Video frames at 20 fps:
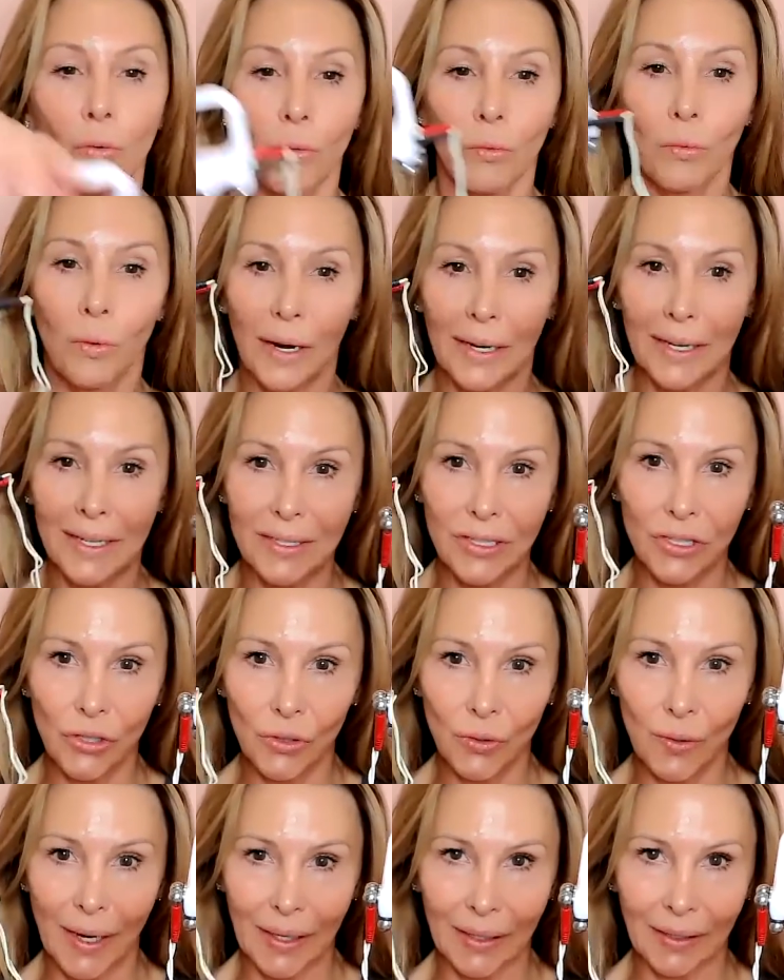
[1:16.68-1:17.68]
one is
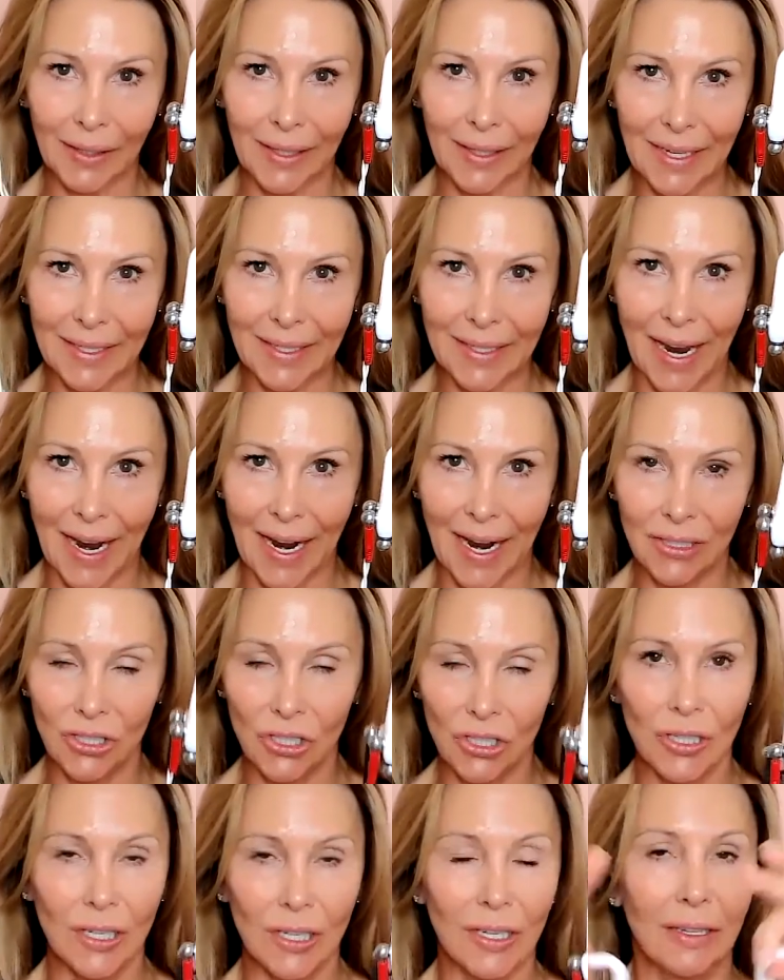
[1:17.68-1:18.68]
directly
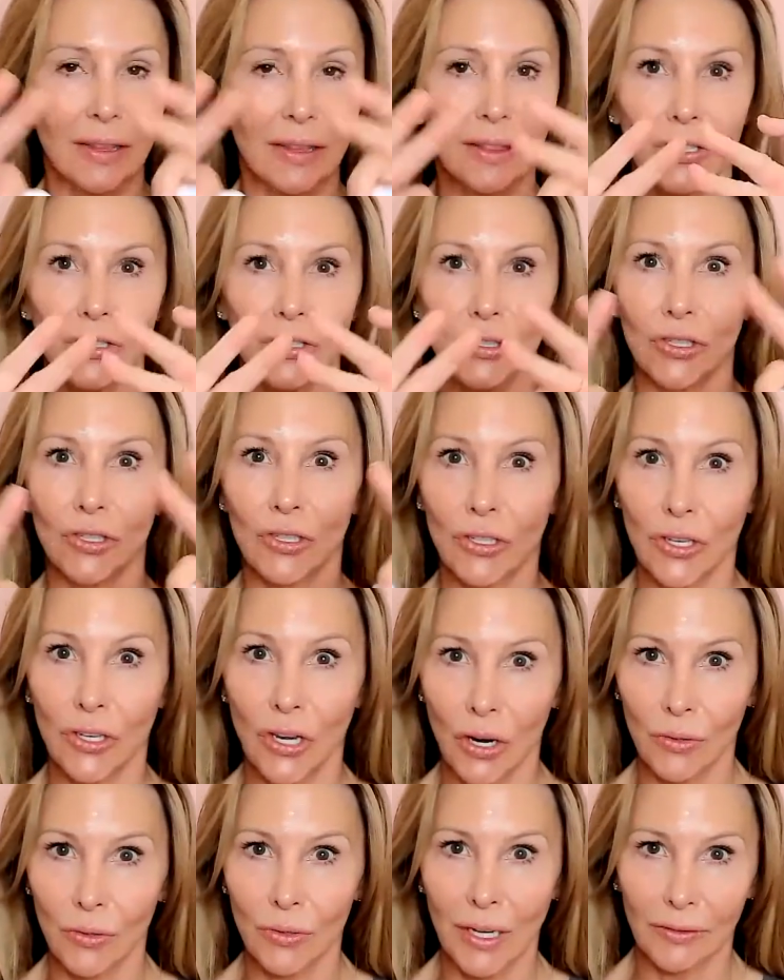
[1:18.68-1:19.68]
attached. There's
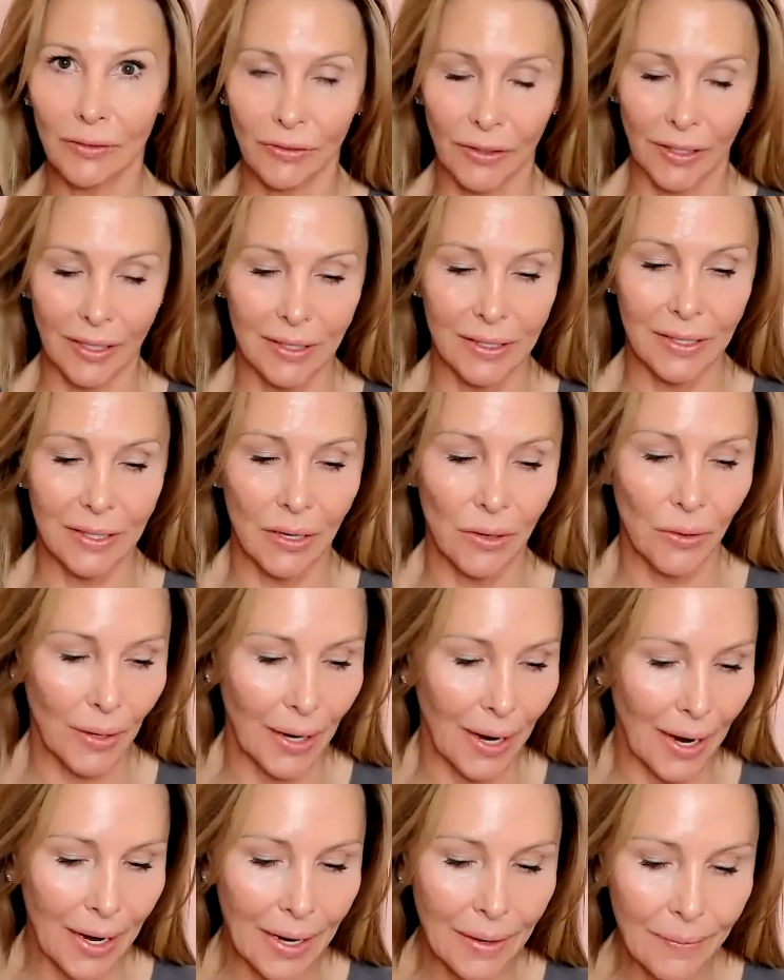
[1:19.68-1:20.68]
no difference,
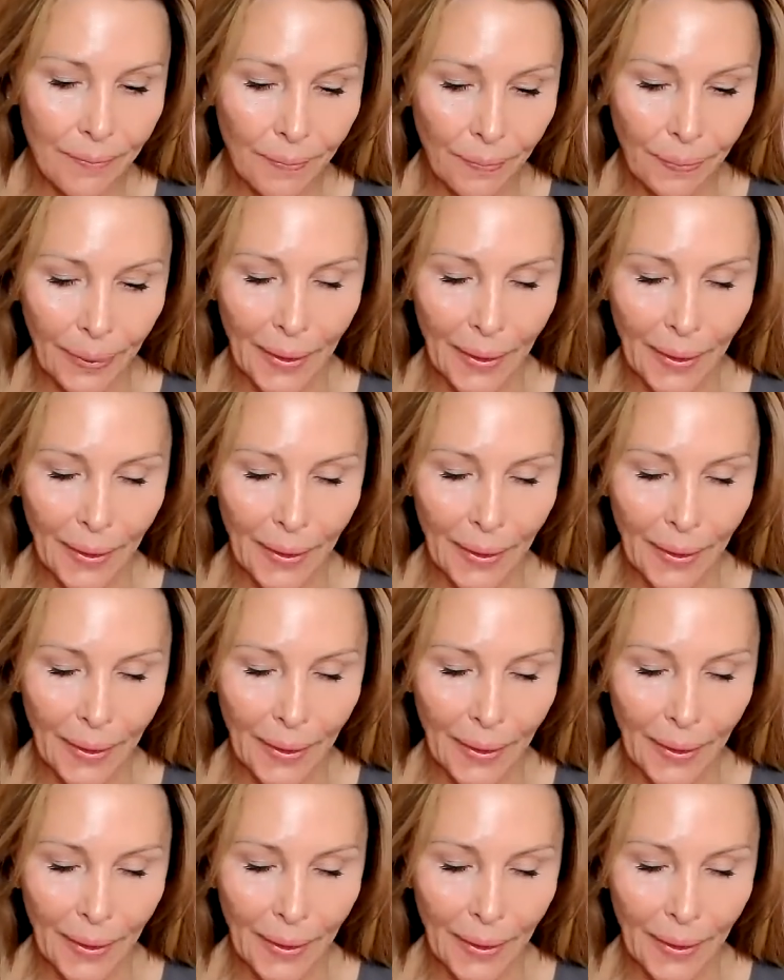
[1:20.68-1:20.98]
okay?